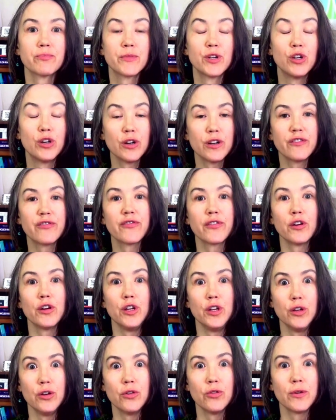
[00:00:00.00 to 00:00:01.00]
good for
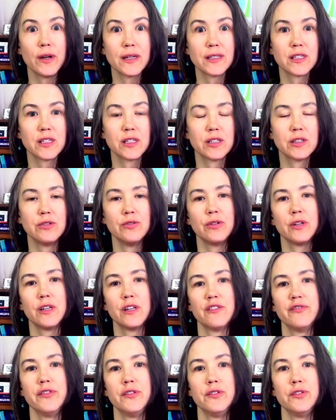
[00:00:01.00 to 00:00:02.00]
you as the student,
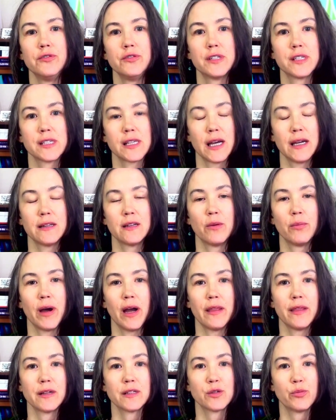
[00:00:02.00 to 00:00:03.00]
if you do decide to
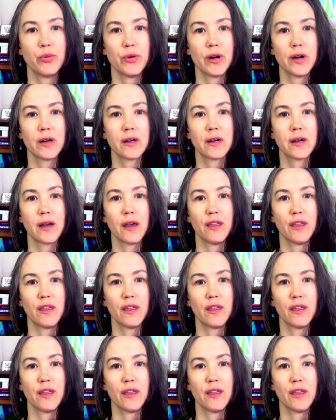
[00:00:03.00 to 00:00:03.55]
buy this book,